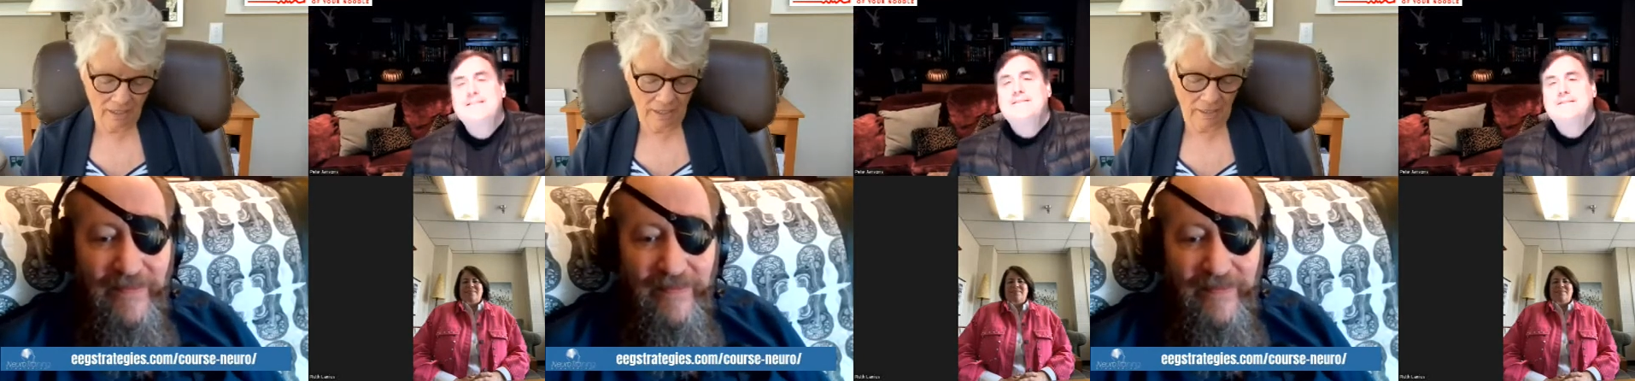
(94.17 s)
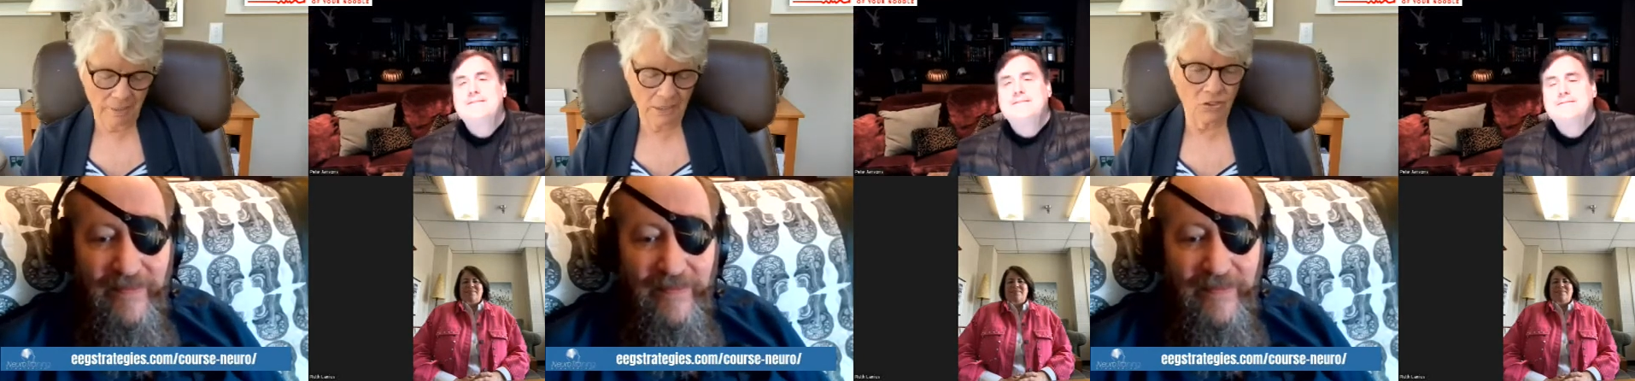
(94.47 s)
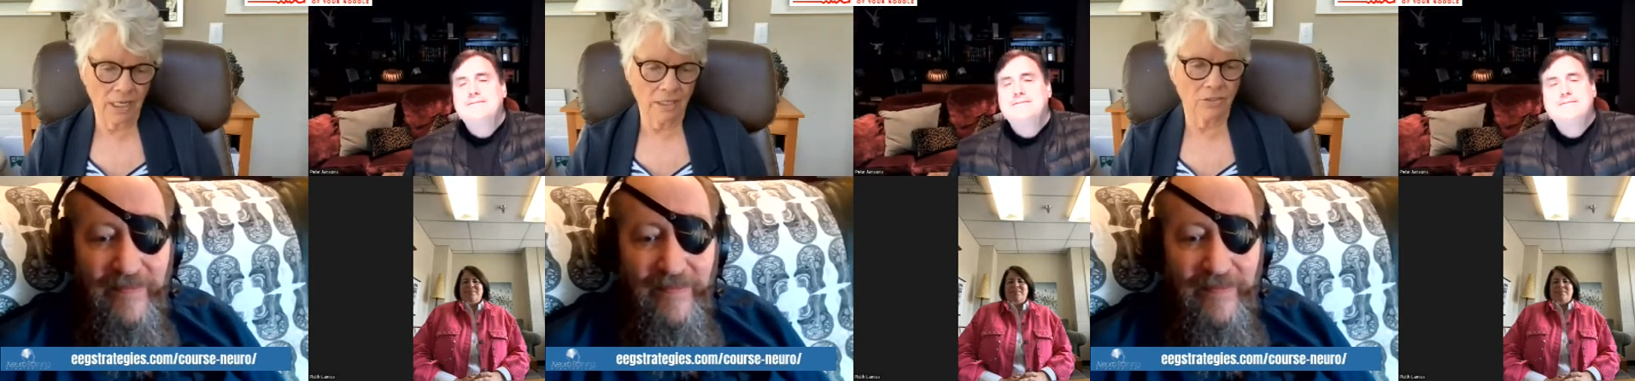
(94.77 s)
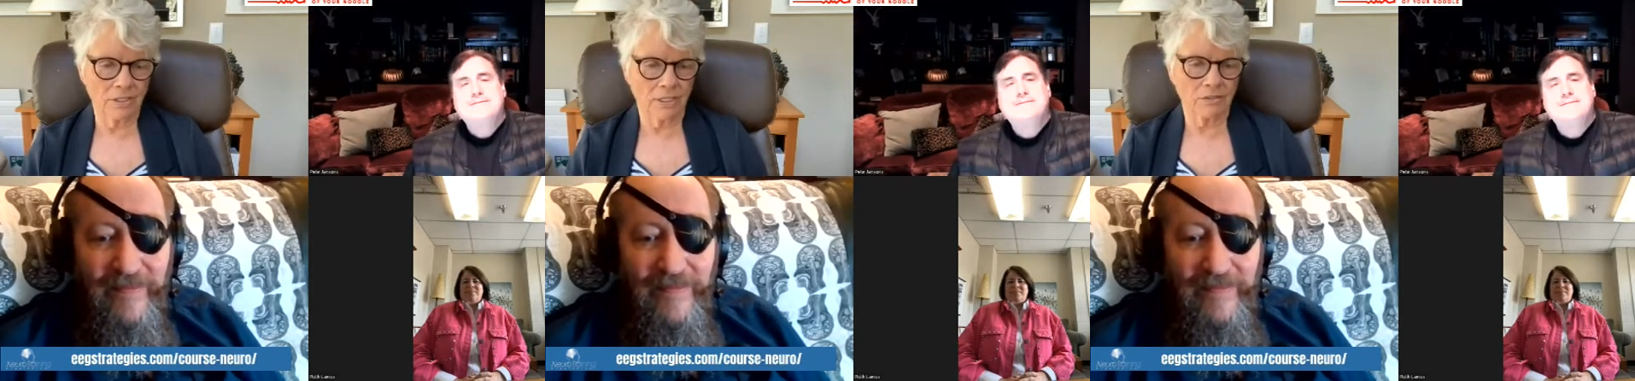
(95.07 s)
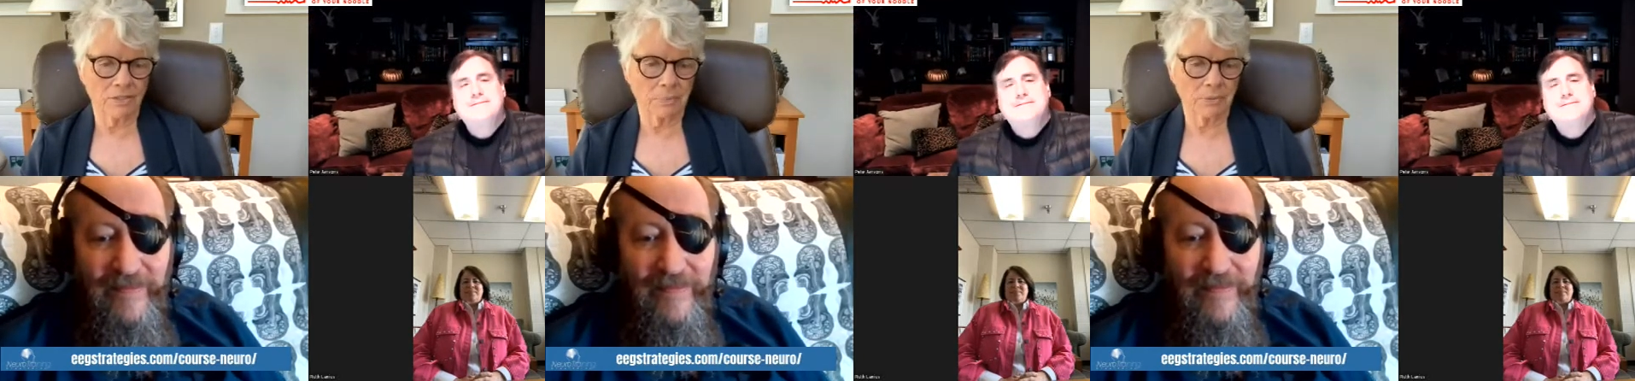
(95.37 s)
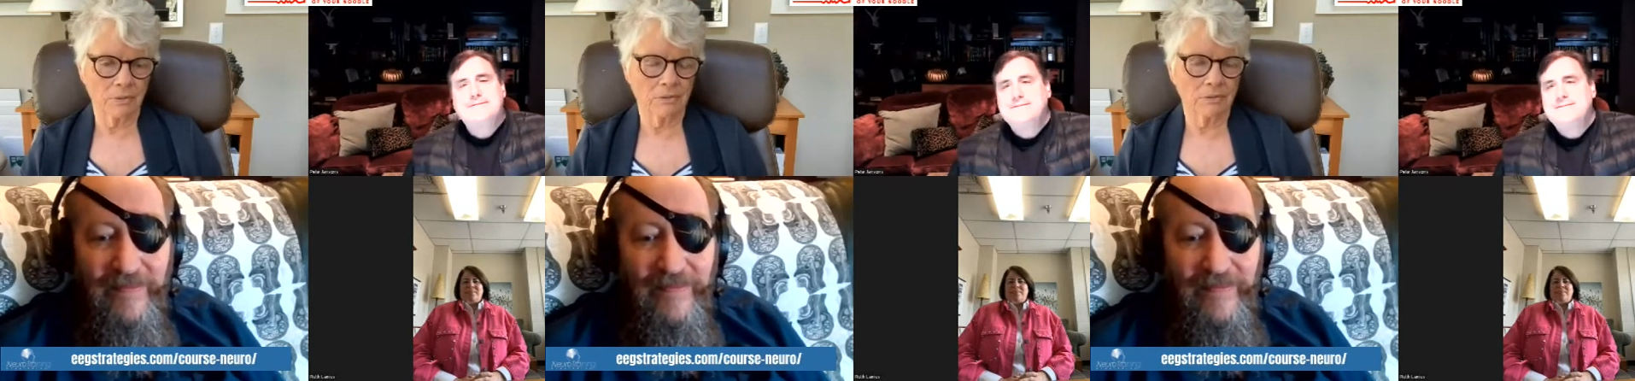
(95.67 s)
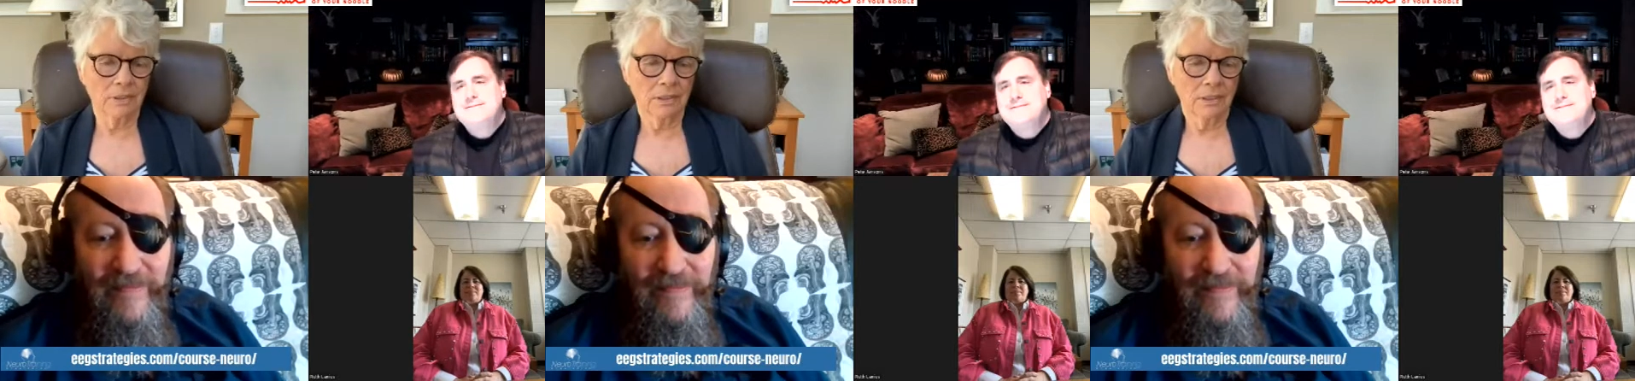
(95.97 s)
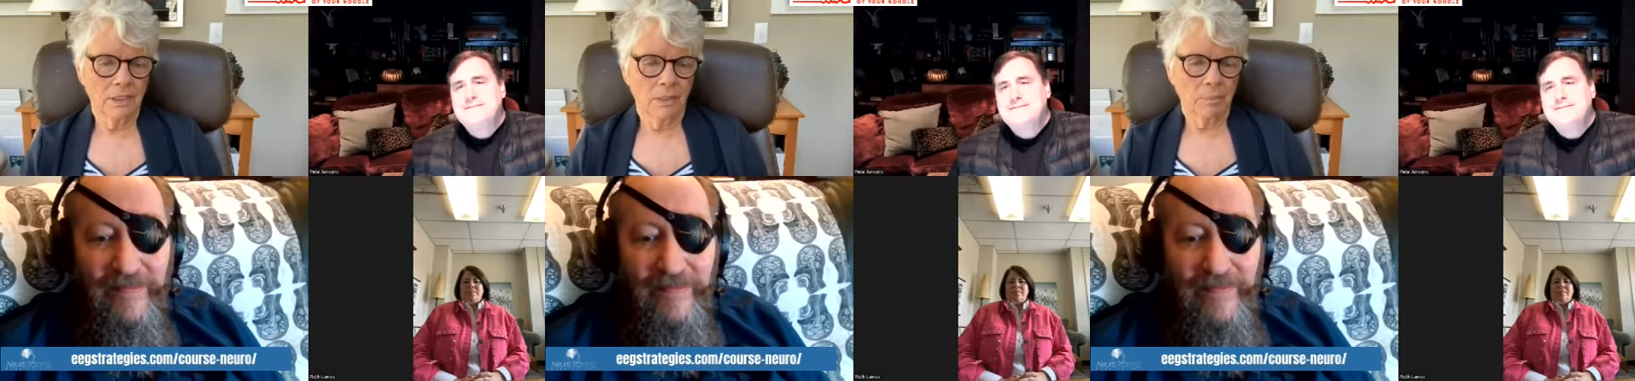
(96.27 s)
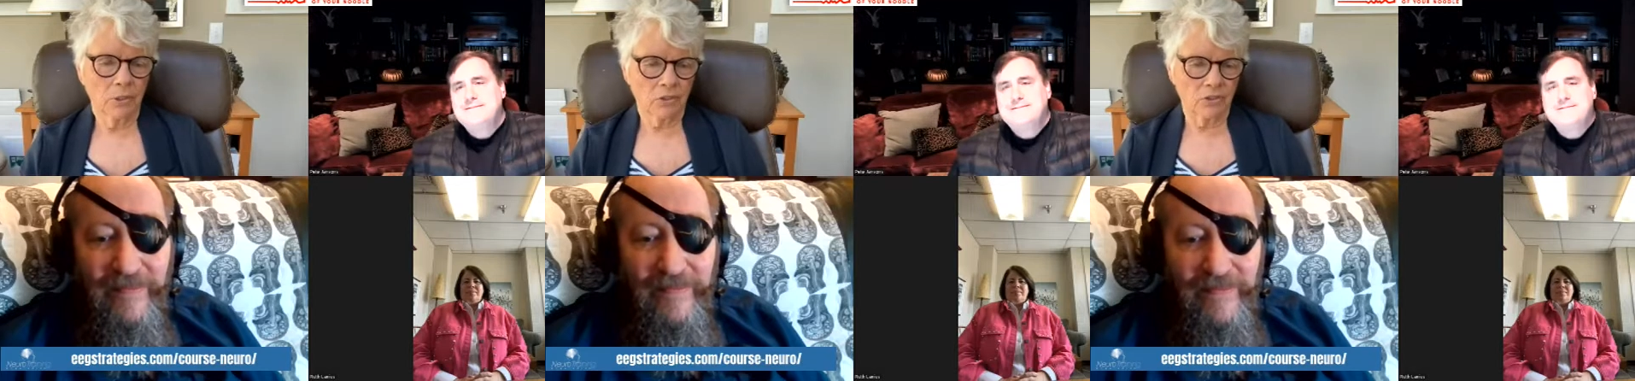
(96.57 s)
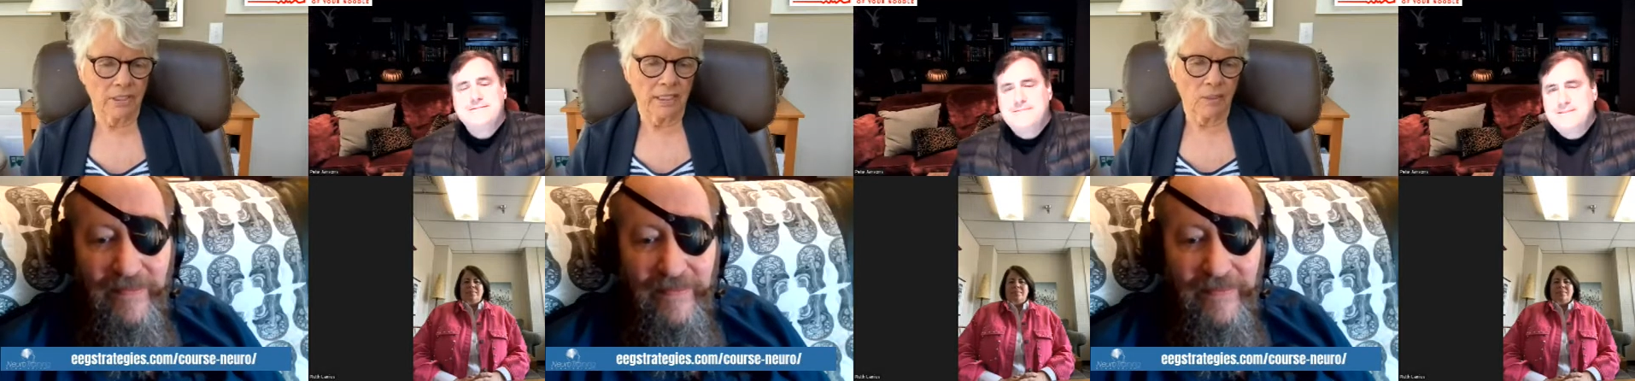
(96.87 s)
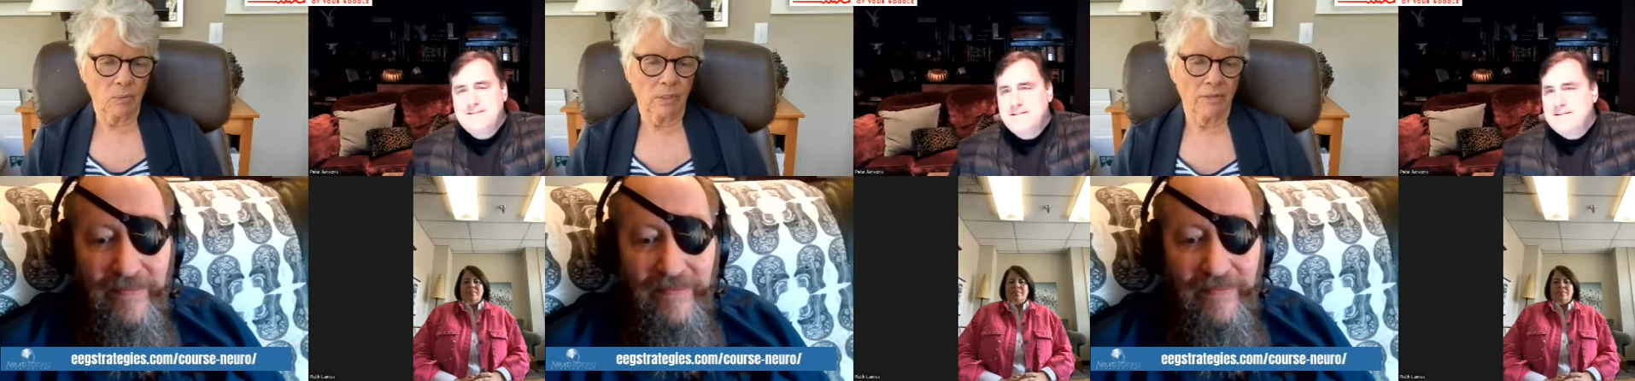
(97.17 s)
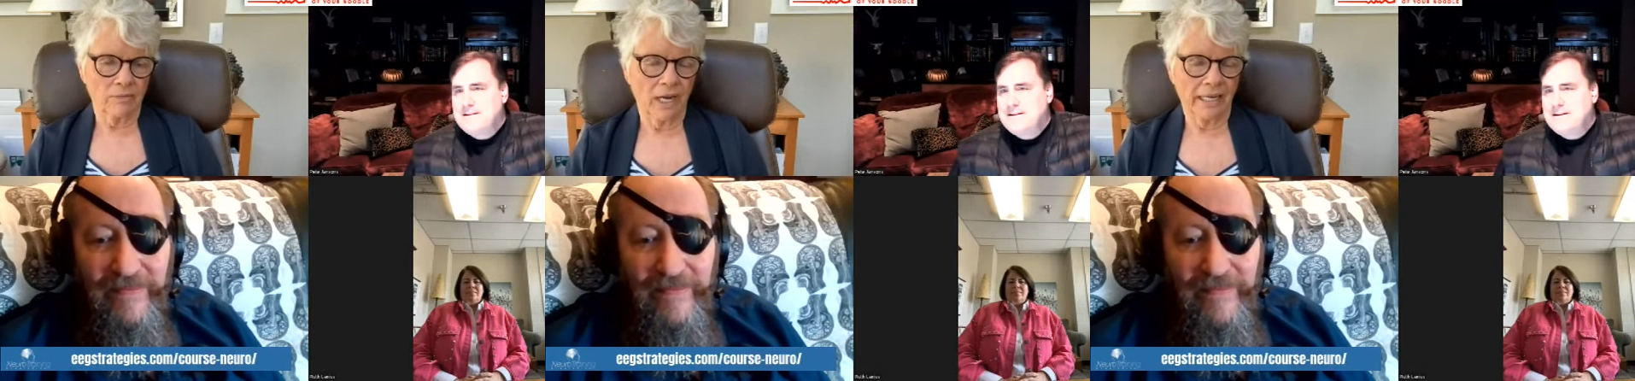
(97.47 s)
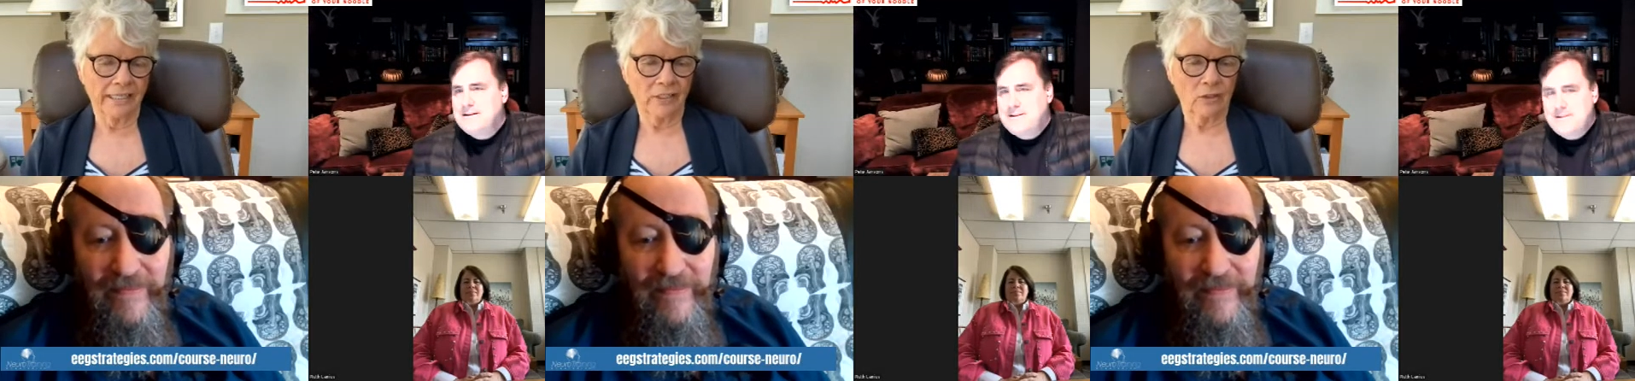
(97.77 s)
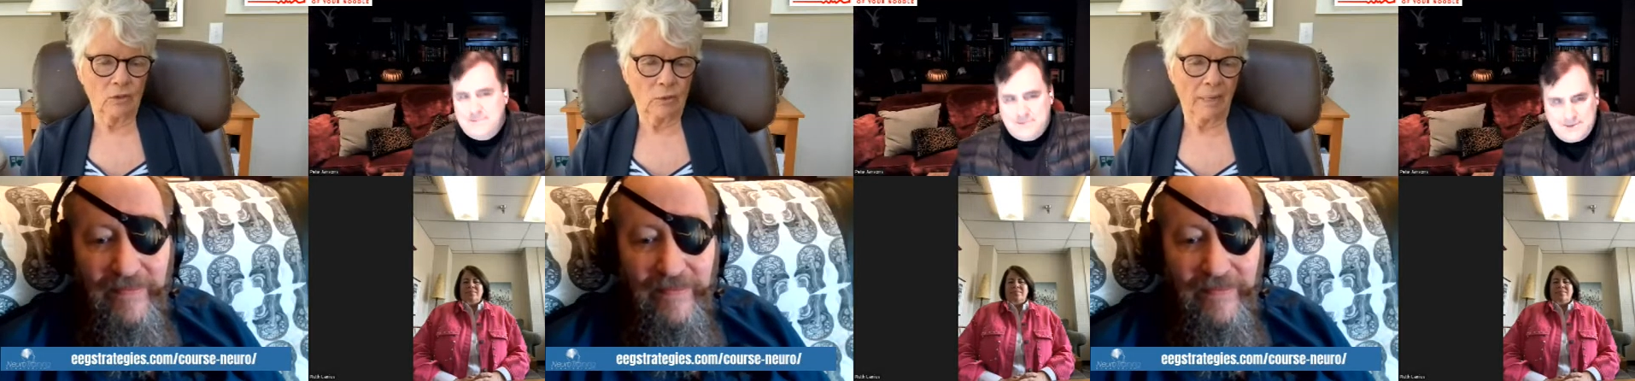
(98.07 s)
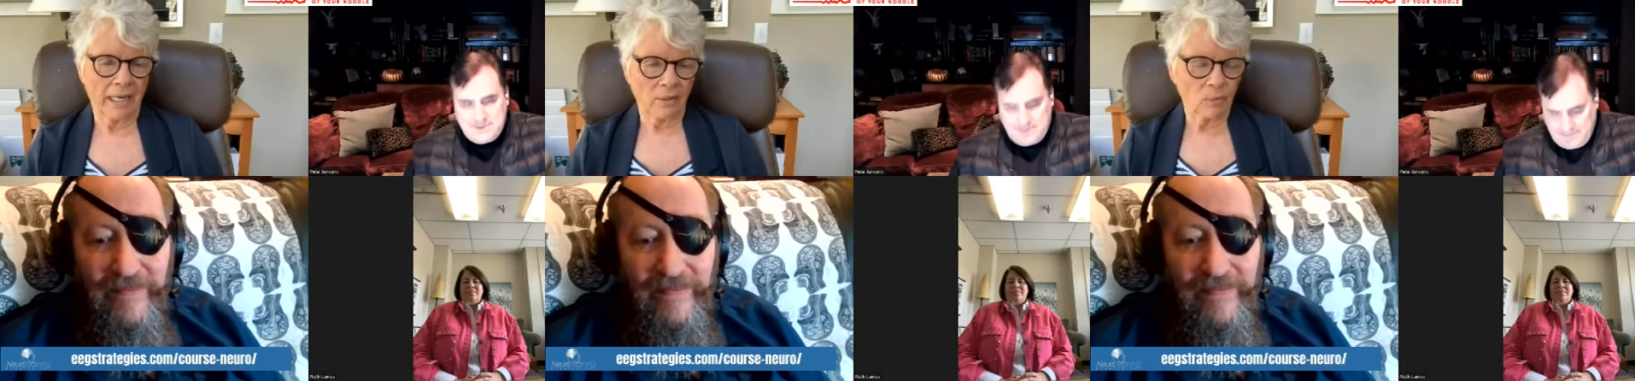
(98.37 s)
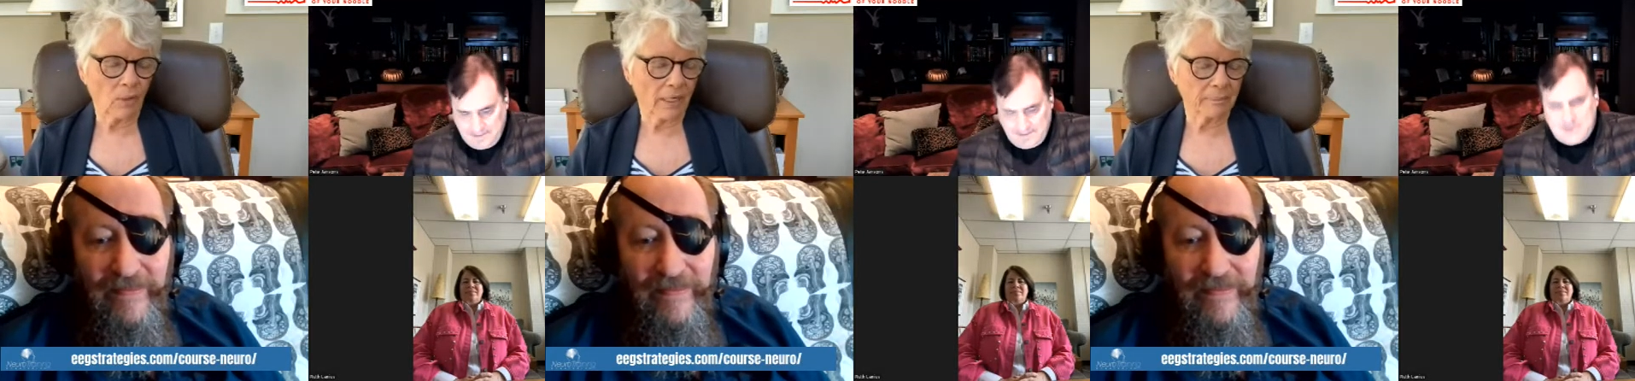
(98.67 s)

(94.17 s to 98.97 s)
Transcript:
Speaker 1: I mean, Jay is an exceptional person, and he would have gotten here no matter what.